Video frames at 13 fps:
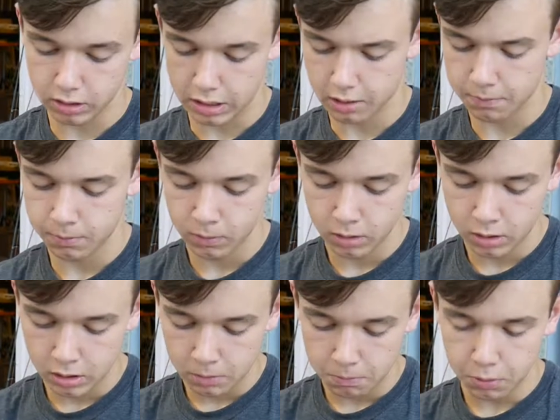that.
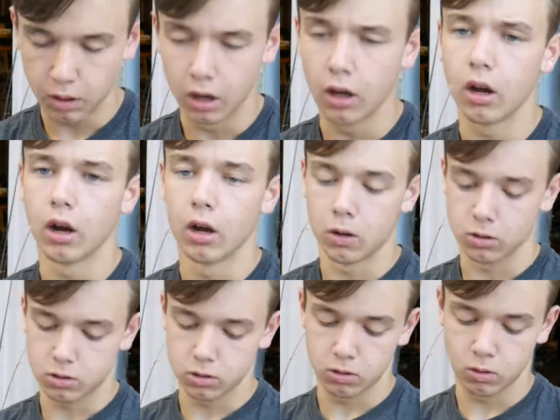But I
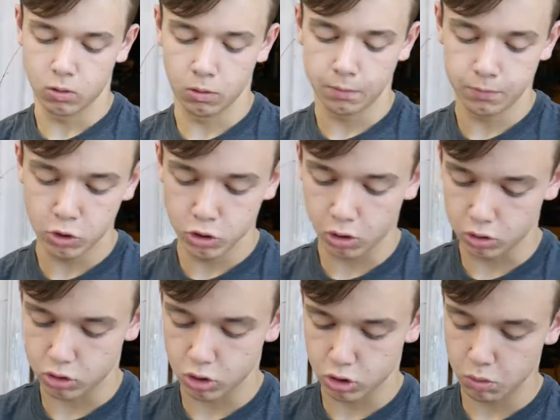also, you can
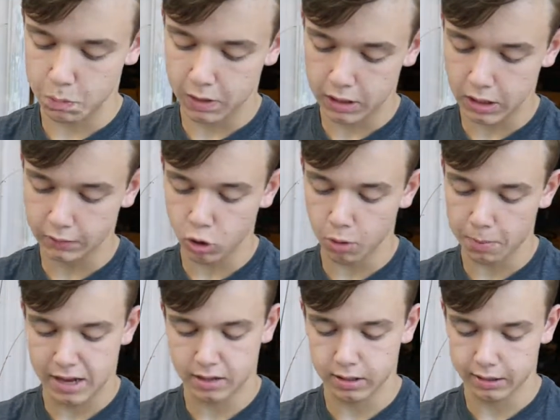also just swim in and kind of caught
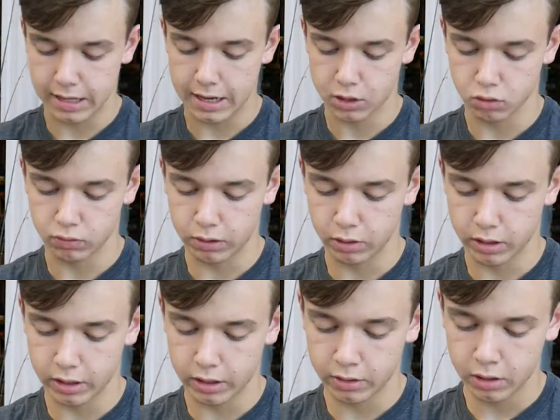bass like that, just reeling
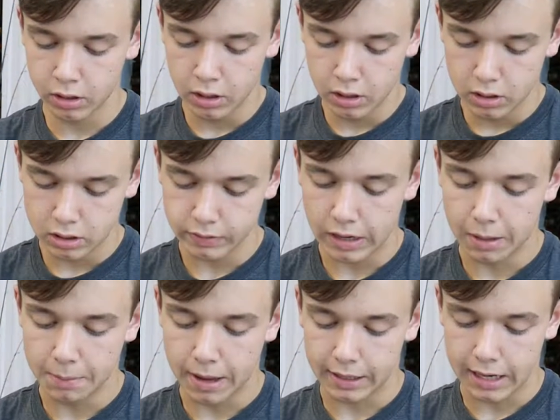it in. So if I
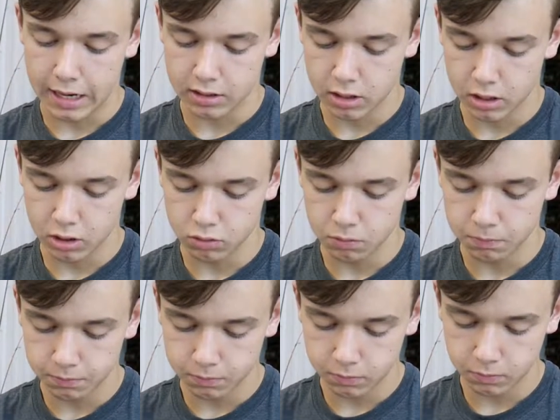had a bad cast, I just just
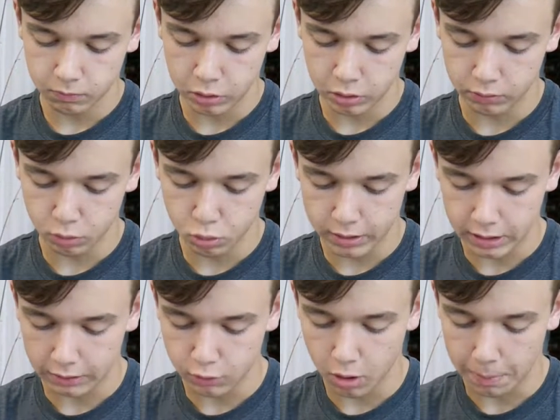reeled in real quick
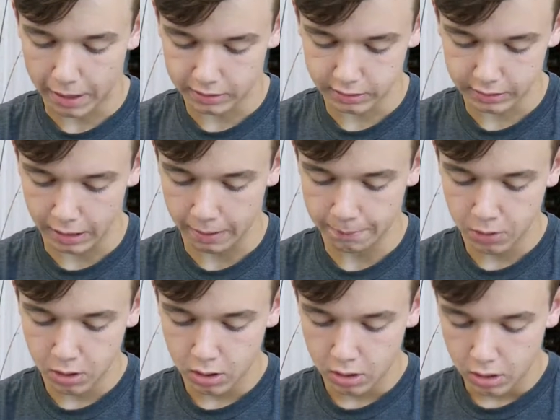and I've caught bass like that.
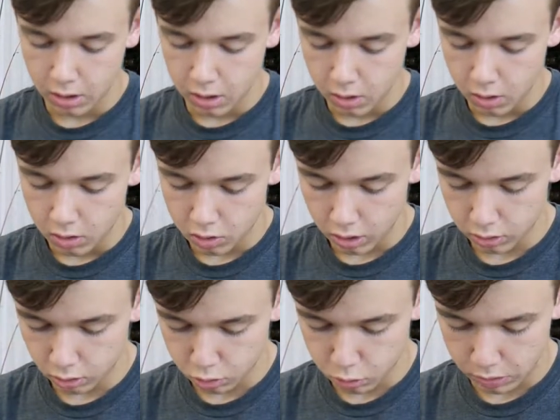So I
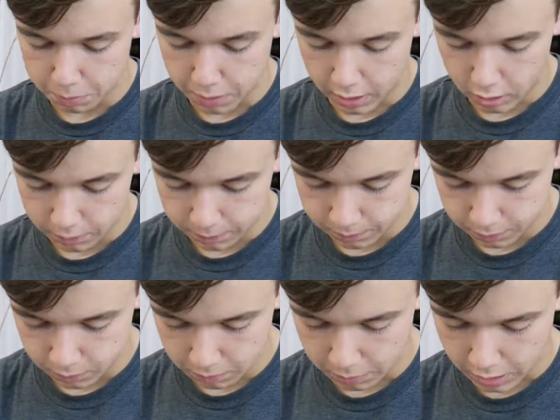don't know which way is better,
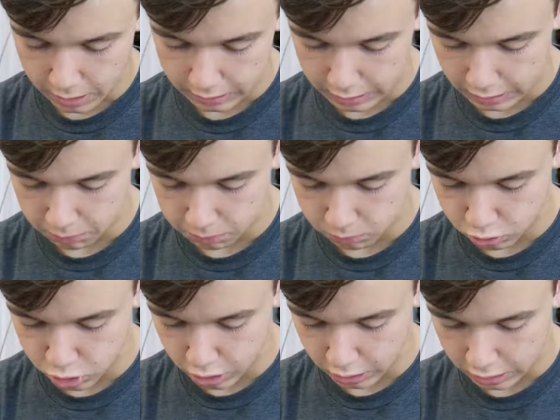but I keep
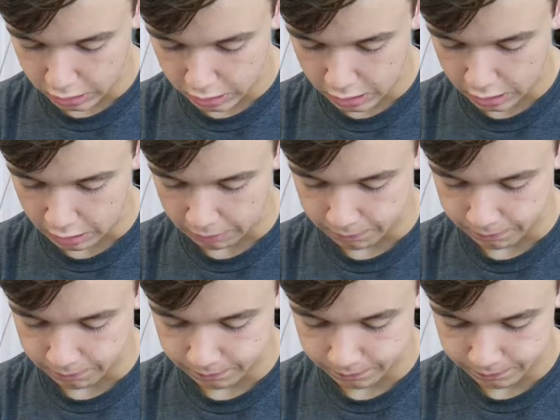jigging it and
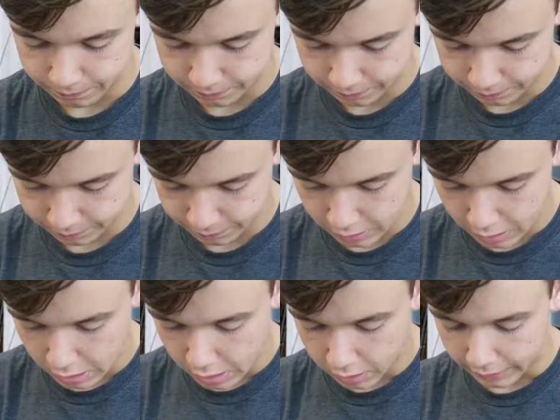
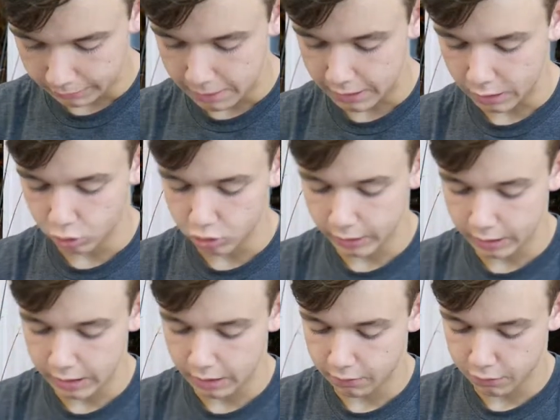like making it look like
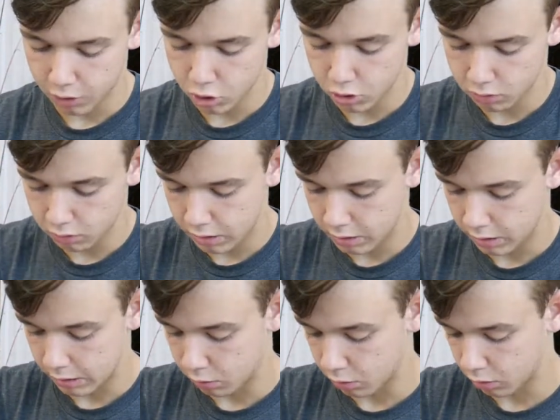a dead fish
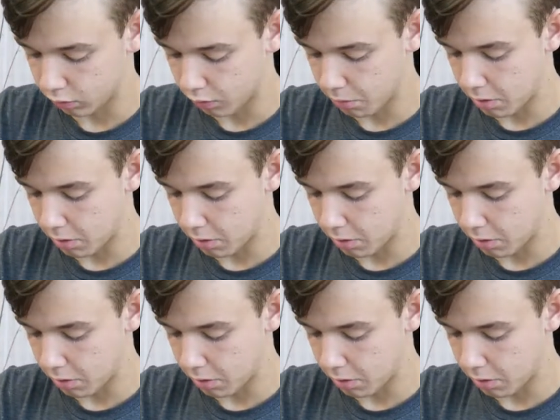and that works for